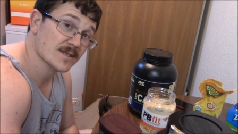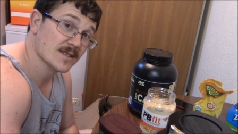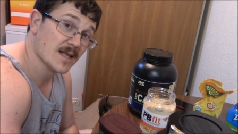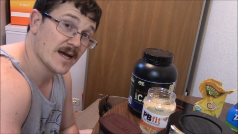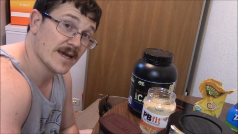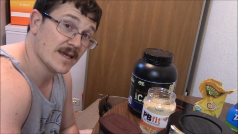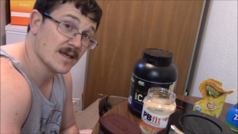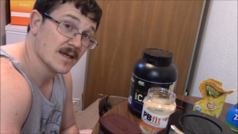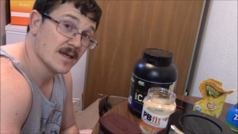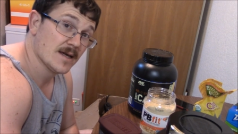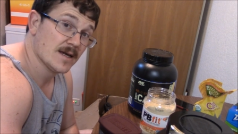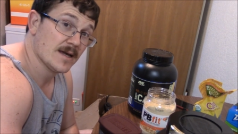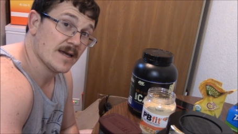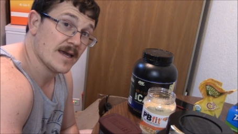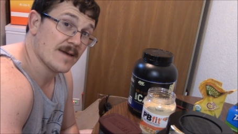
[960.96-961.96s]
like
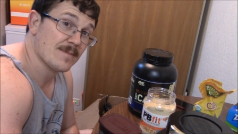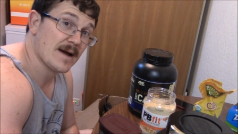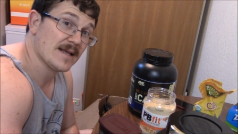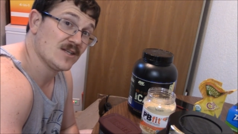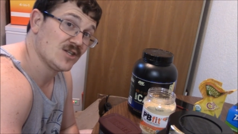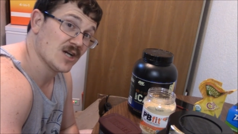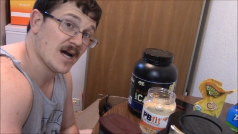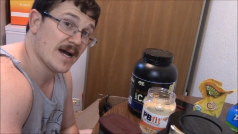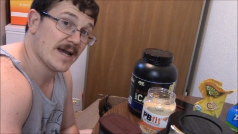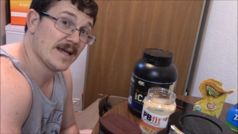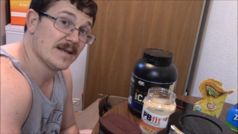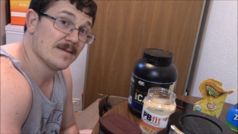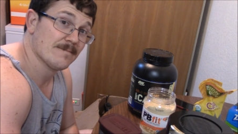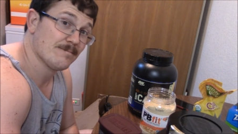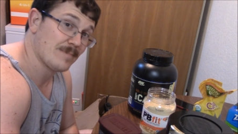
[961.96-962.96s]
in my
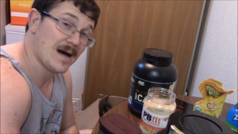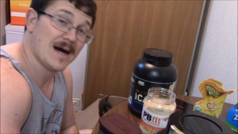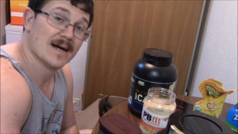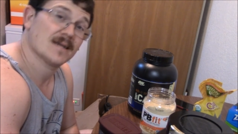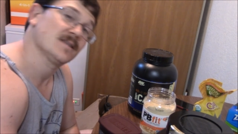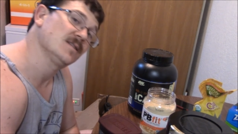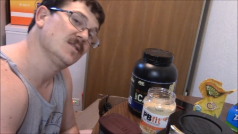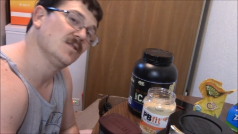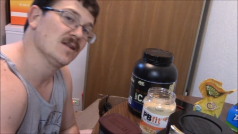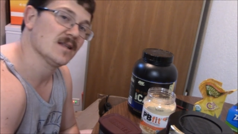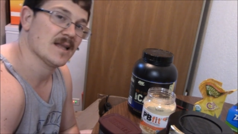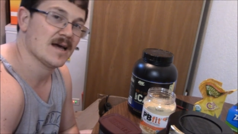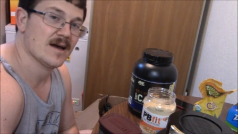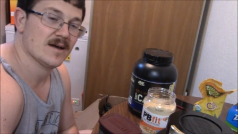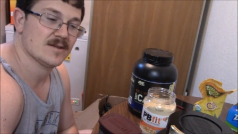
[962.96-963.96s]
giant box to the
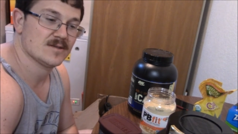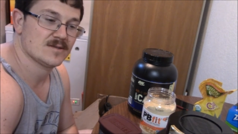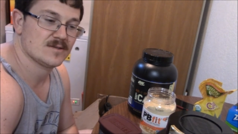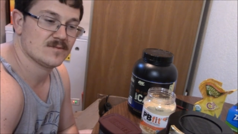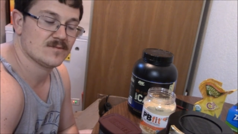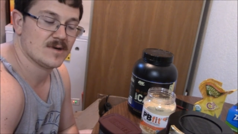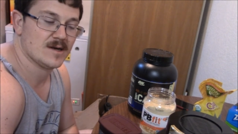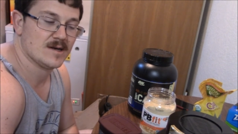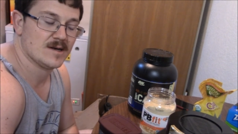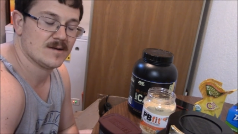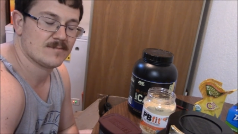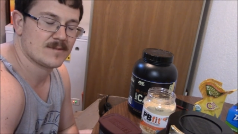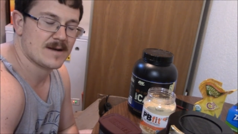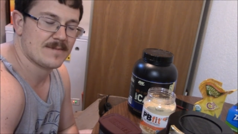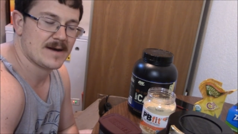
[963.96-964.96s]
left, um,
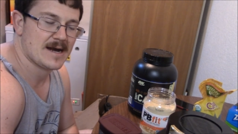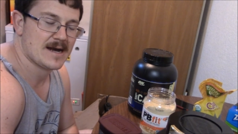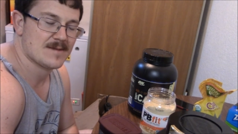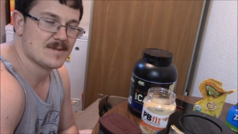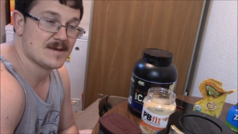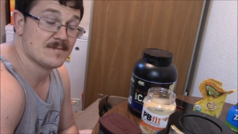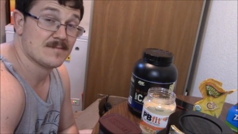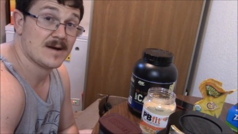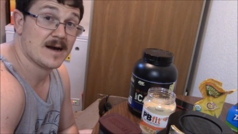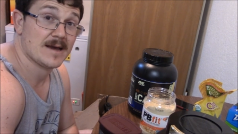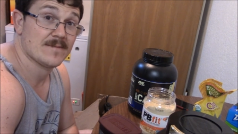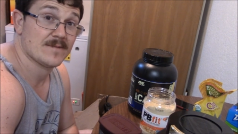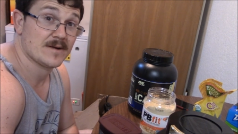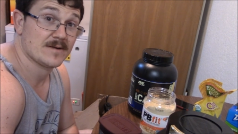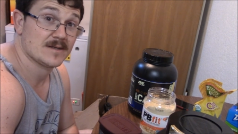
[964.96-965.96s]
right behind me. I am very